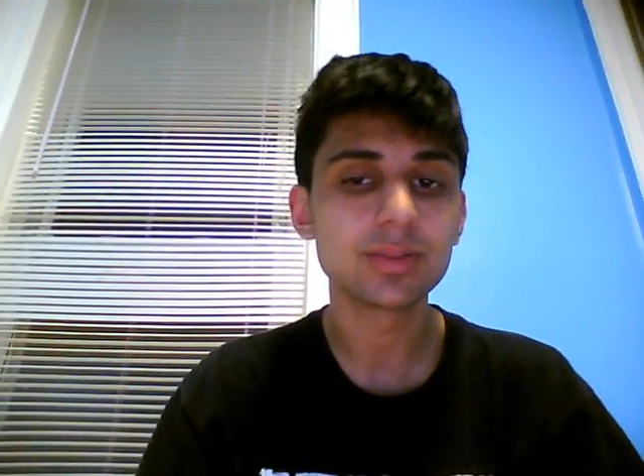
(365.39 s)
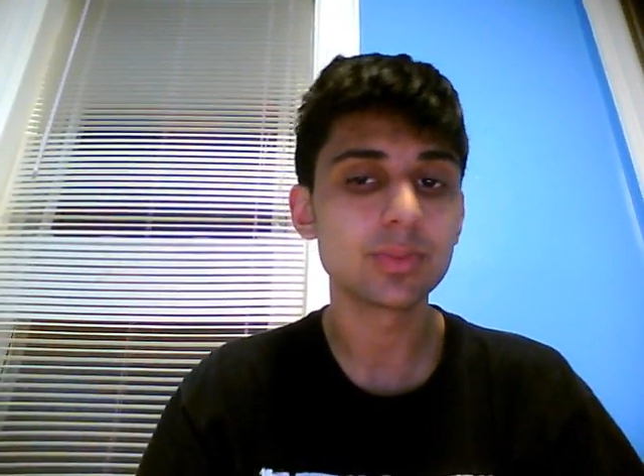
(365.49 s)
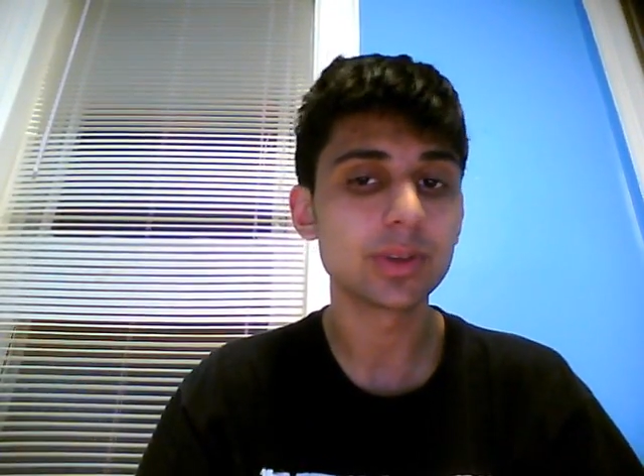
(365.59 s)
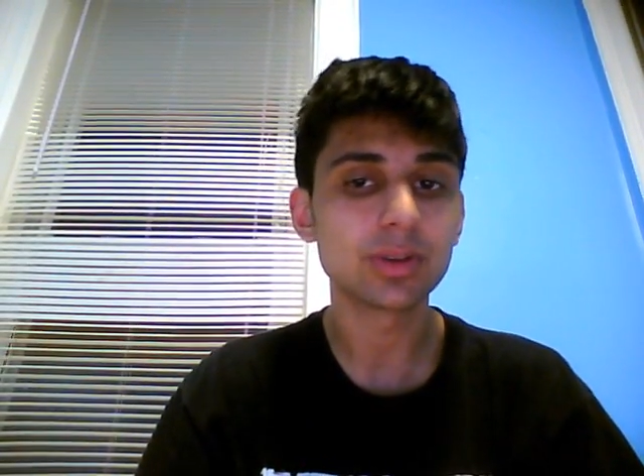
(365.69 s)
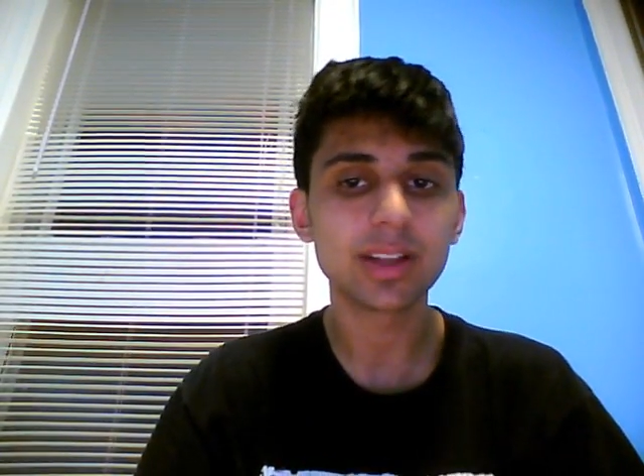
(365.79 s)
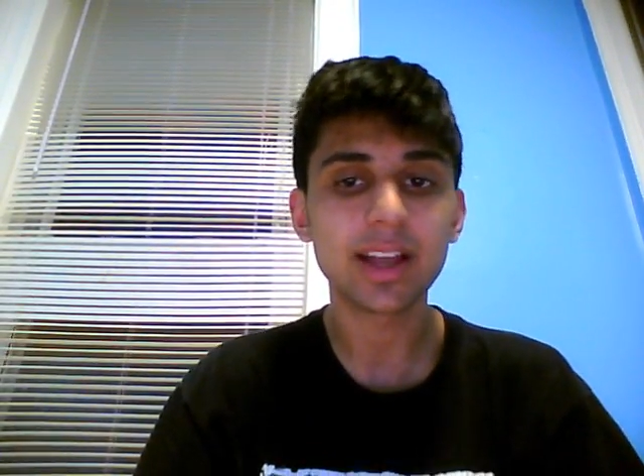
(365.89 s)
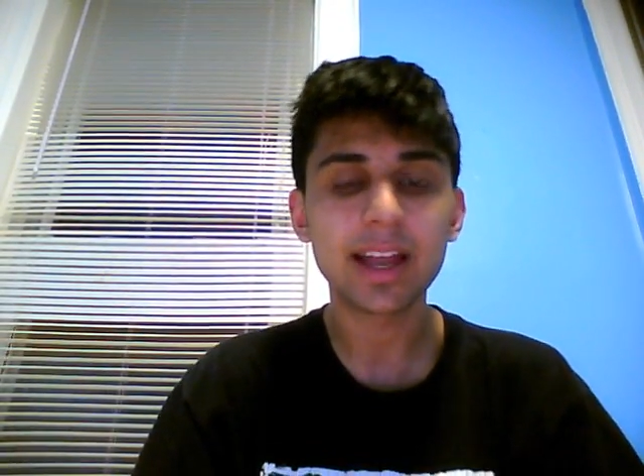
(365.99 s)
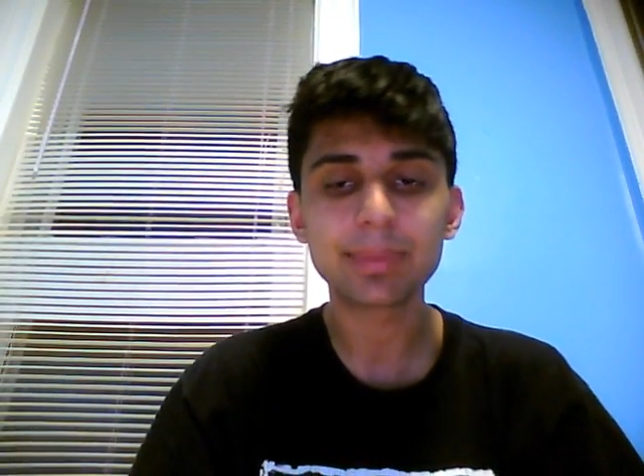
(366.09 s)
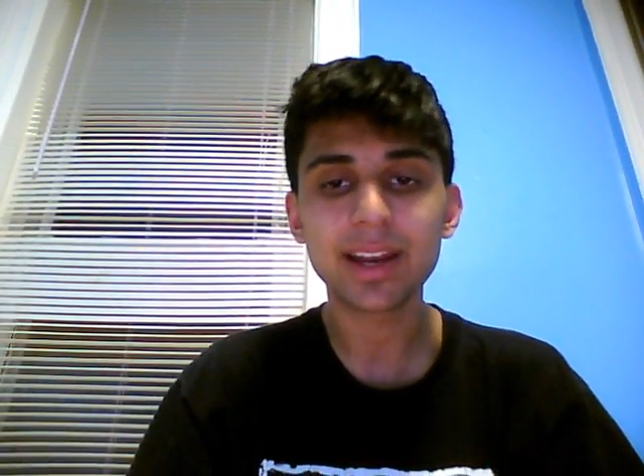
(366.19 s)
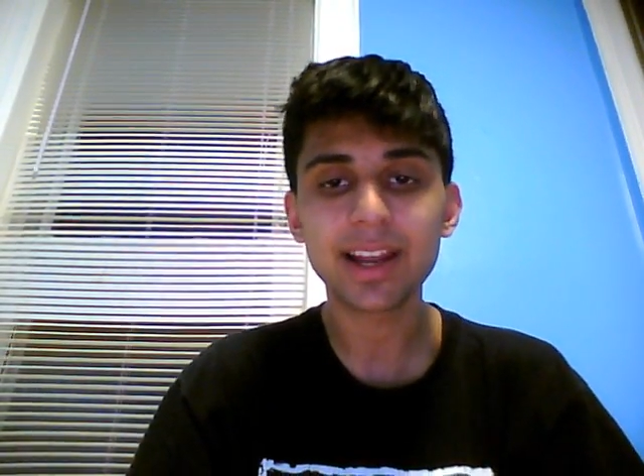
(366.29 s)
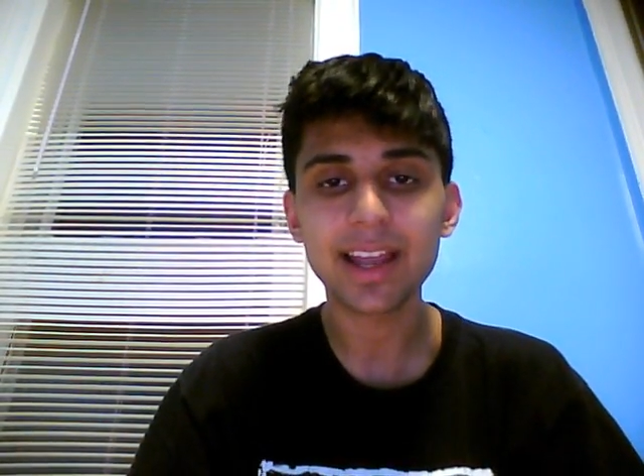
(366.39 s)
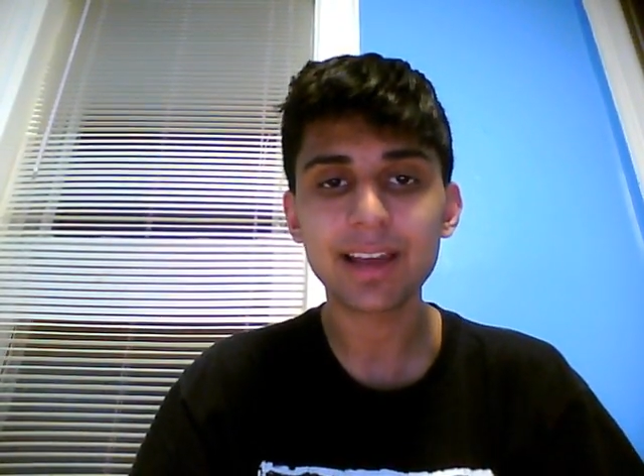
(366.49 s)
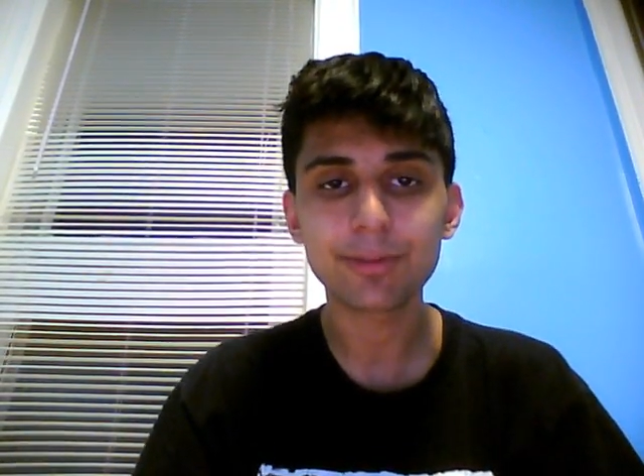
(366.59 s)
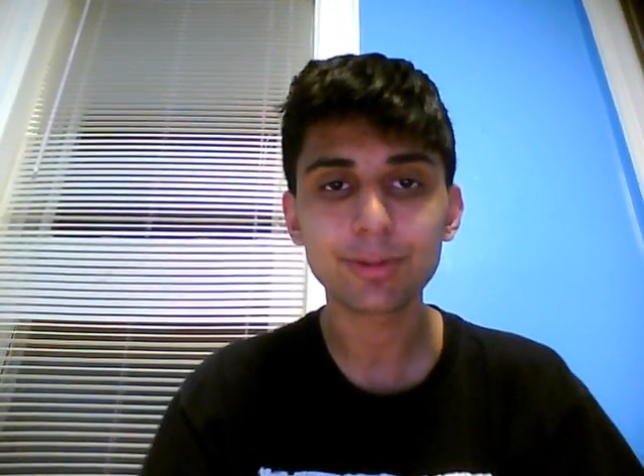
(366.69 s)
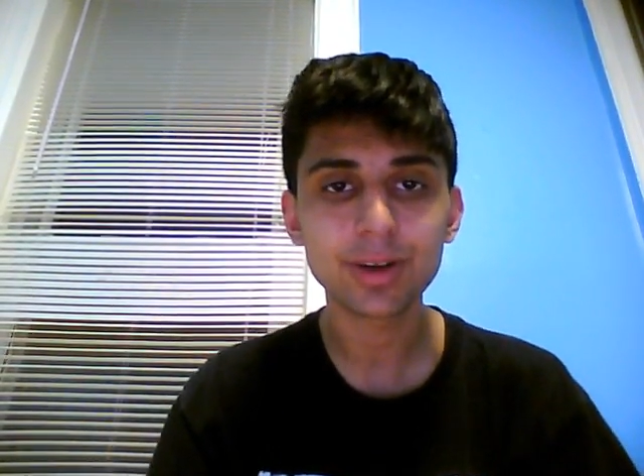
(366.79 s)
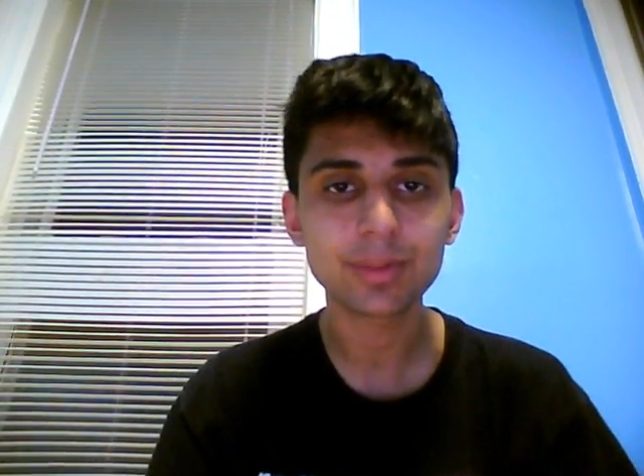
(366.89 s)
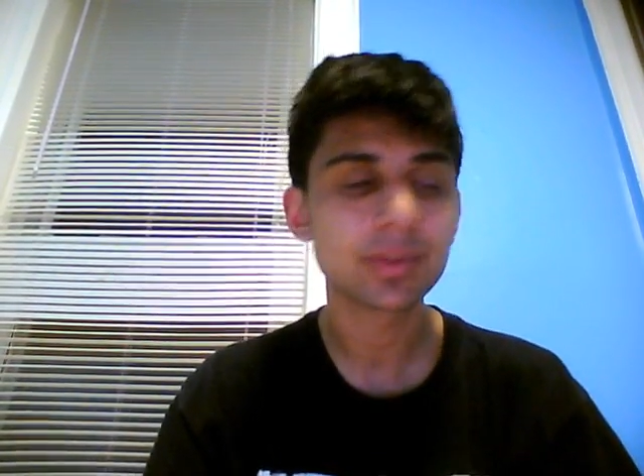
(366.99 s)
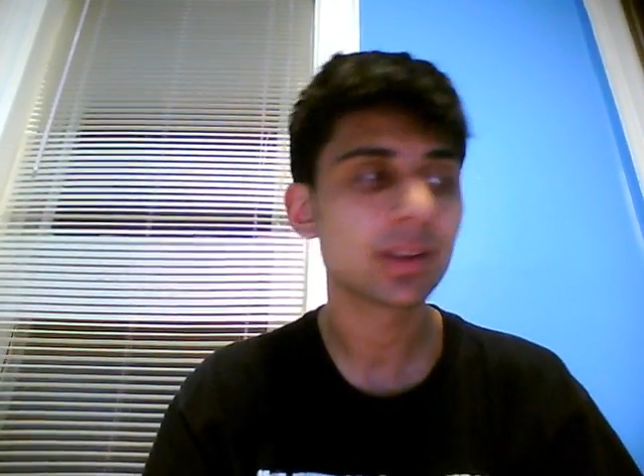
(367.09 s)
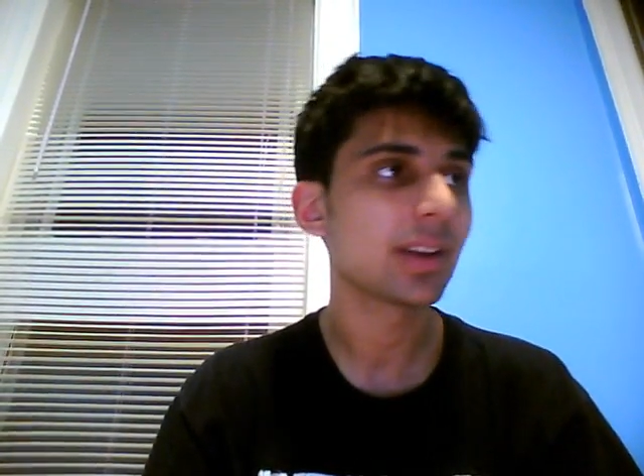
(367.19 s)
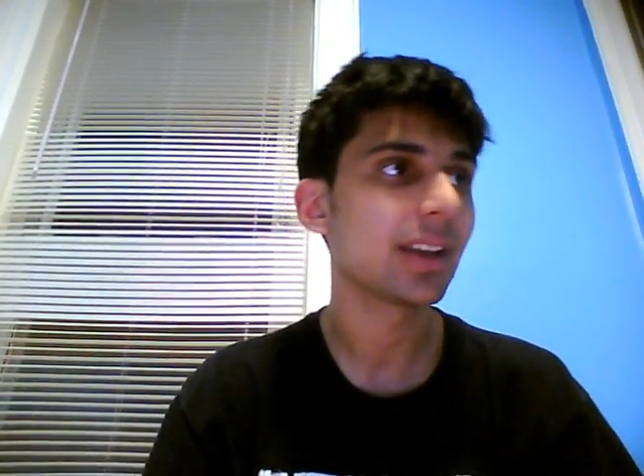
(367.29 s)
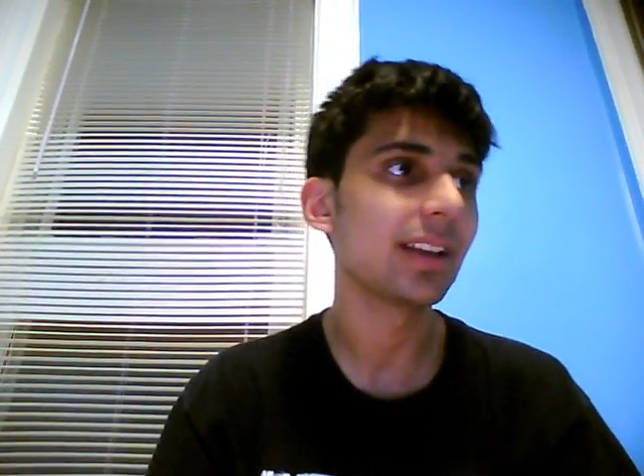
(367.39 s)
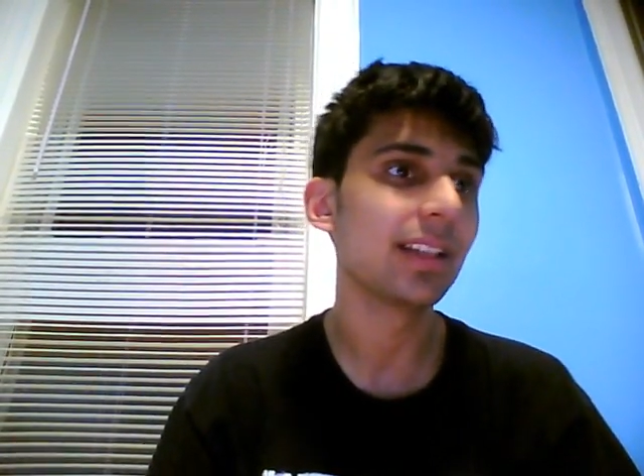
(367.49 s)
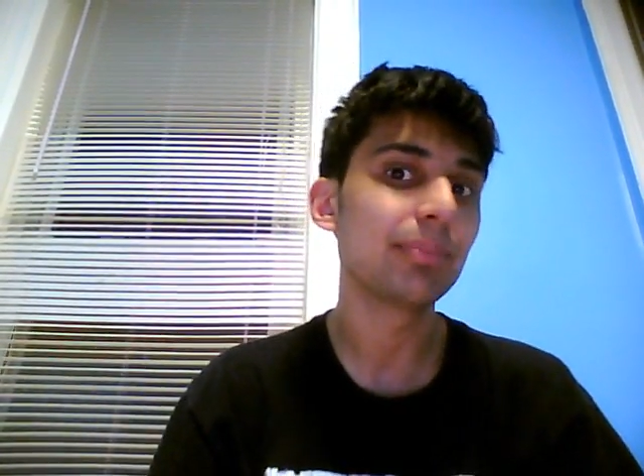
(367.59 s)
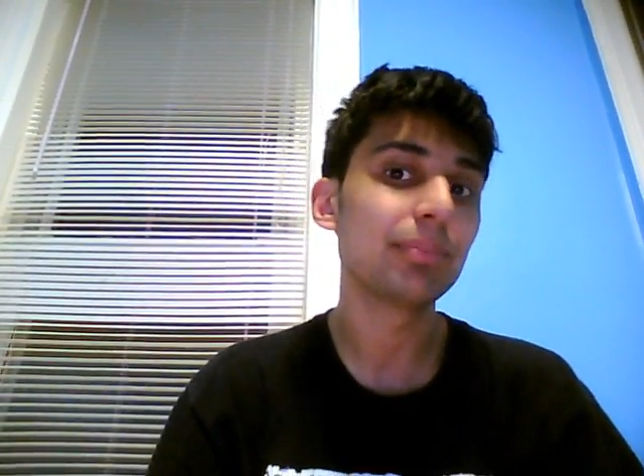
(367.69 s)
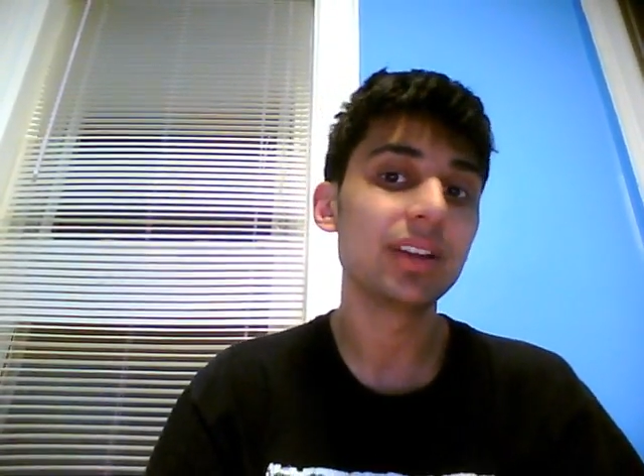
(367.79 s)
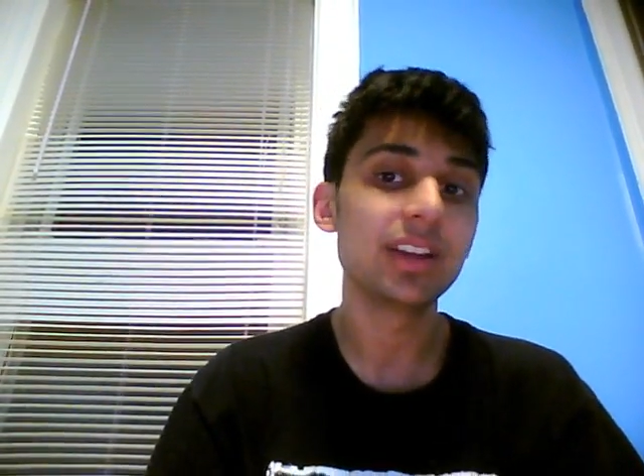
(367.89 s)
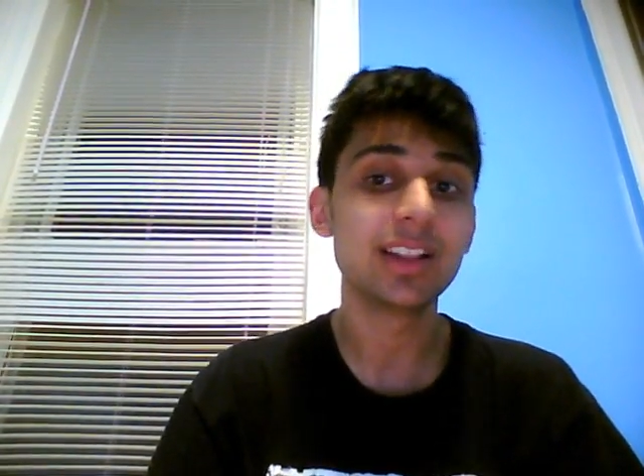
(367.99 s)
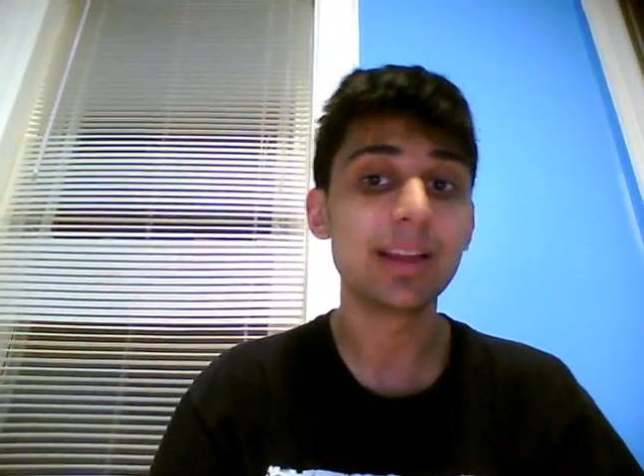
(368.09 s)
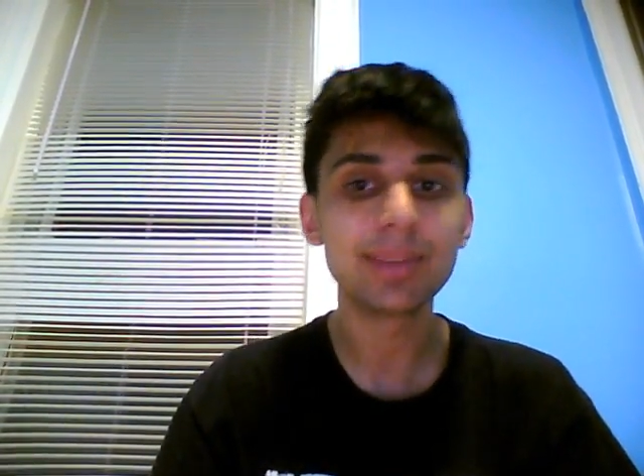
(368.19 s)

with all the hype that I had for it. It let